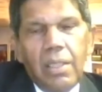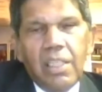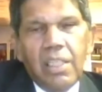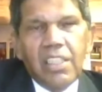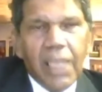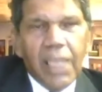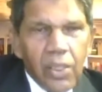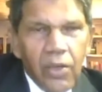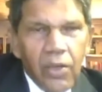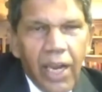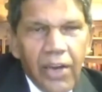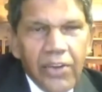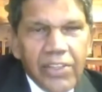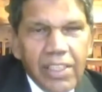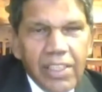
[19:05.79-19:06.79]

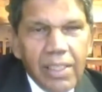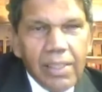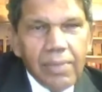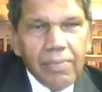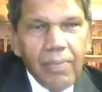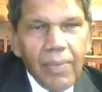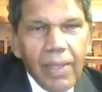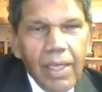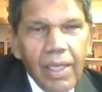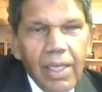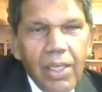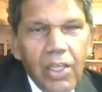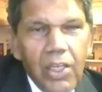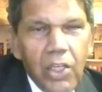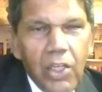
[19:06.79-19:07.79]
singularity,
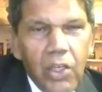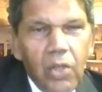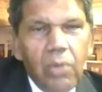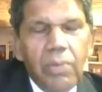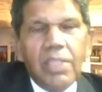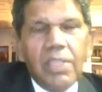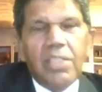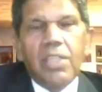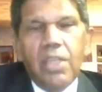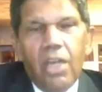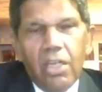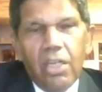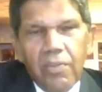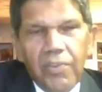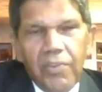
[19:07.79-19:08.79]
humans and
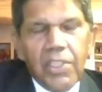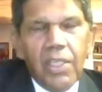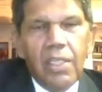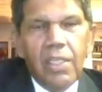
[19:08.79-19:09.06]
artificial